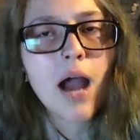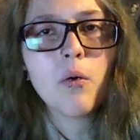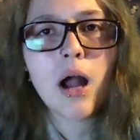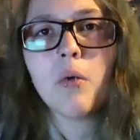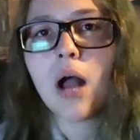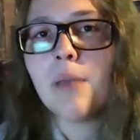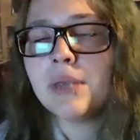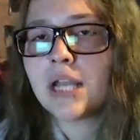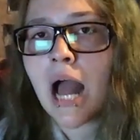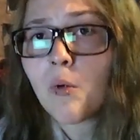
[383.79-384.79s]
I
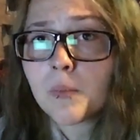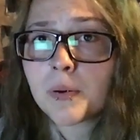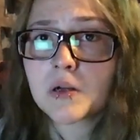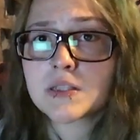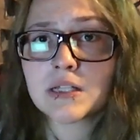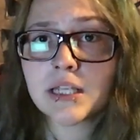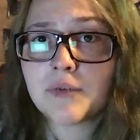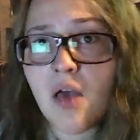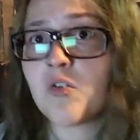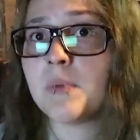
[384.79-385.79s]
mean, I would
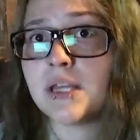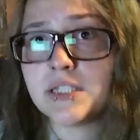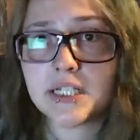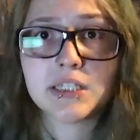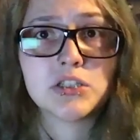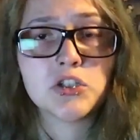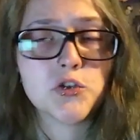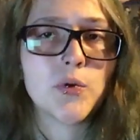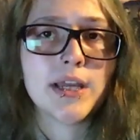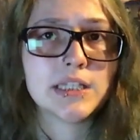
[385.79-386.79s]
personally rather be addicted
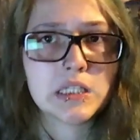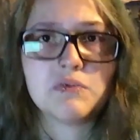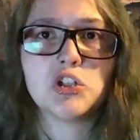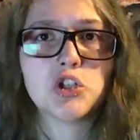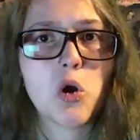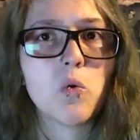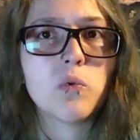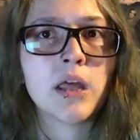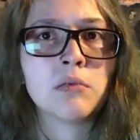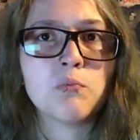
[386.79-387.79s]
to a TV show
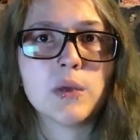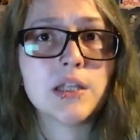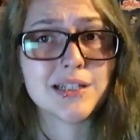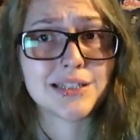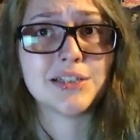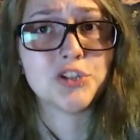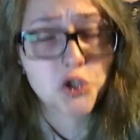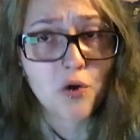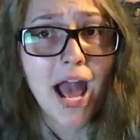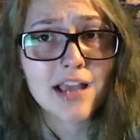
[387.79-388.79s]
than be addicted to
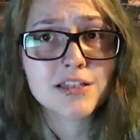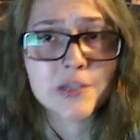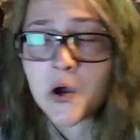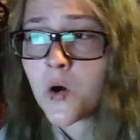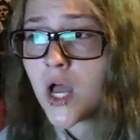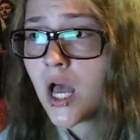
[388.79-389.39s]
crack, so.